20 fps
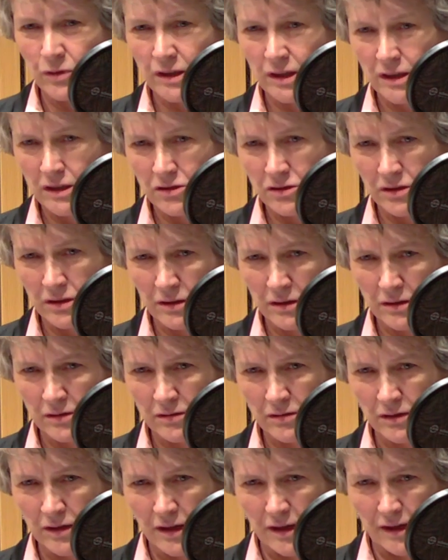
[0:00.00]
each
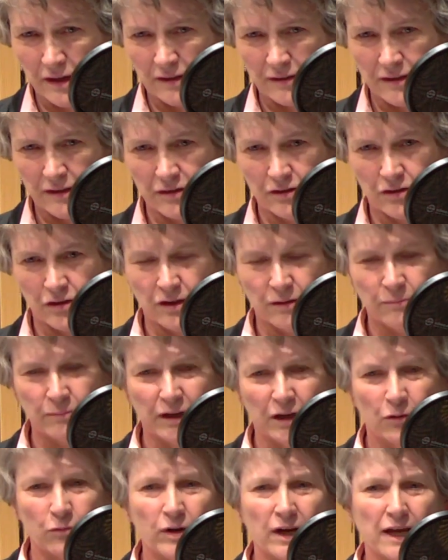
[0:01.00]
other, that there can be
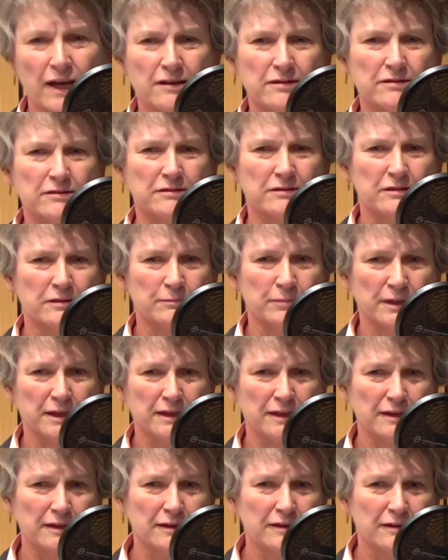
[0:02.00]
a race to
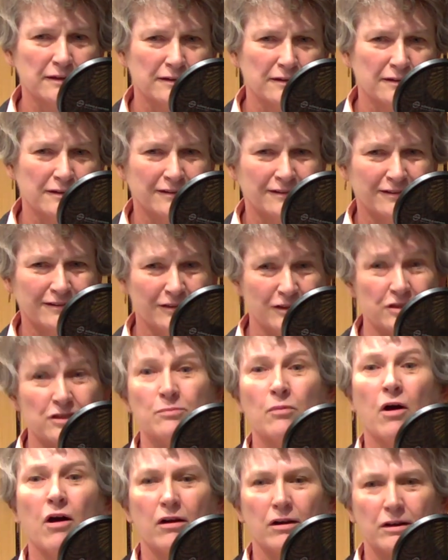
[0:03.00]
be the
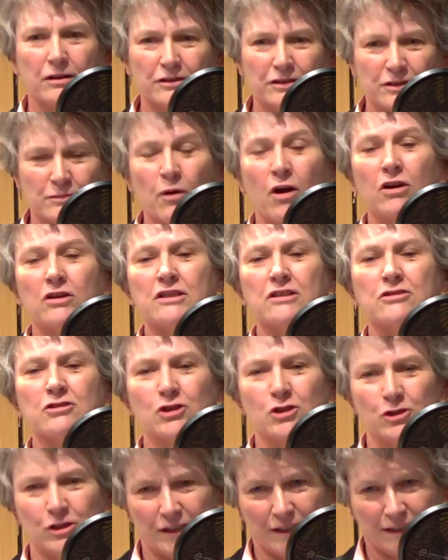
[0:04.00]
smartest
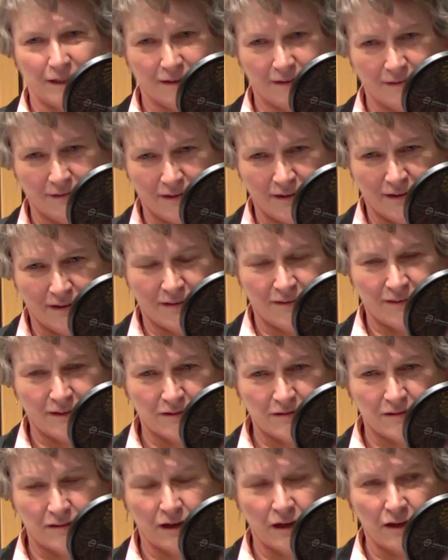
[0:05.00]
looking,
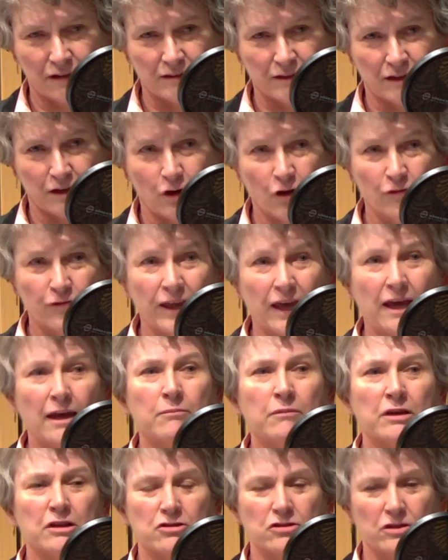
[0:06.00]
this idea of the
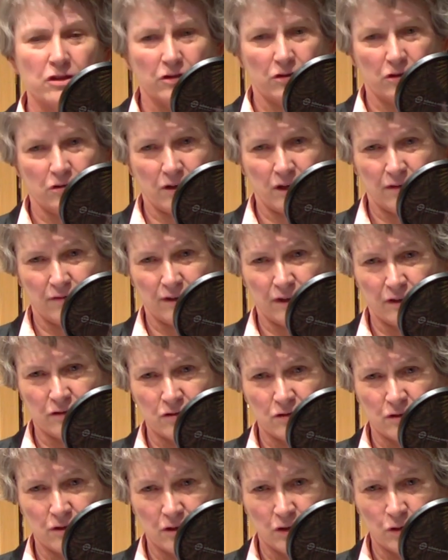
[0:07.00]
image that they're giving
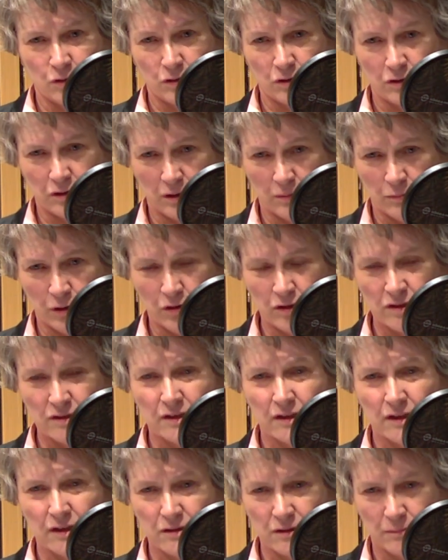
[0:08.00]
to the local
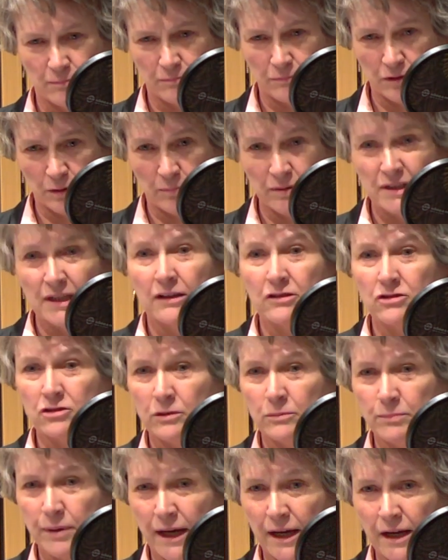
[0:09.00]
community, to
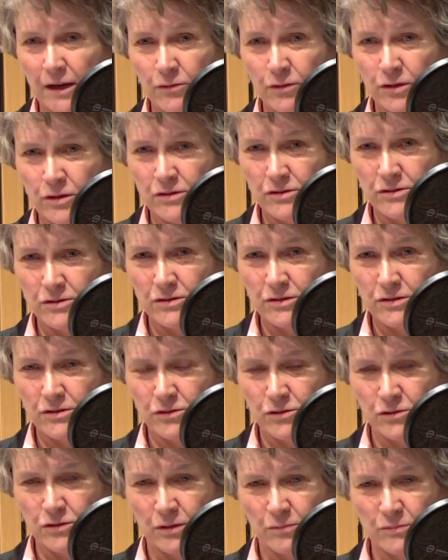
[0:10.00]
potential parents.
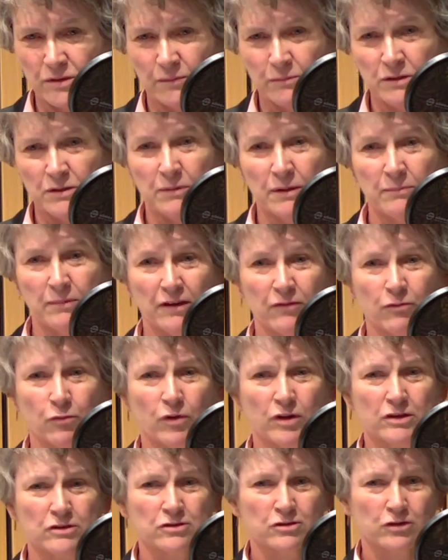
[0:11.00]
So sometimes maybe if
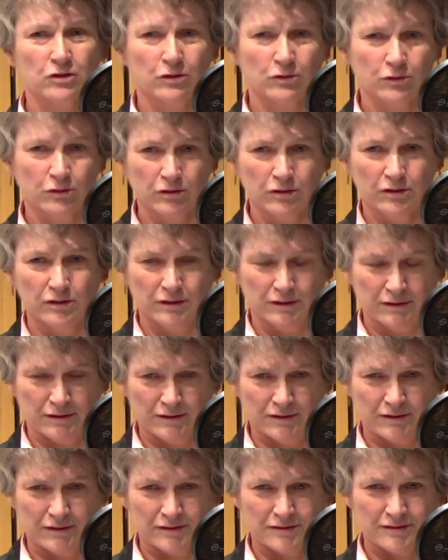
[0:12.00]
one school
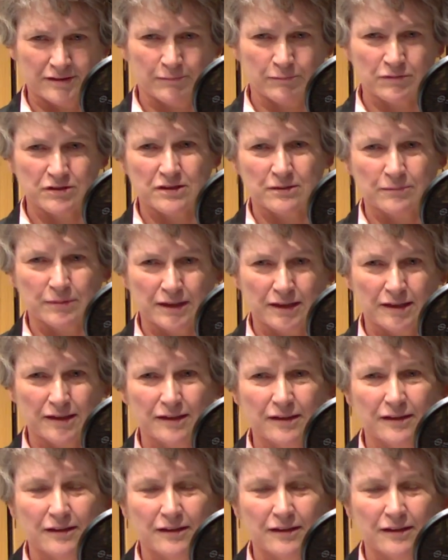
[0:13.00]
seems to be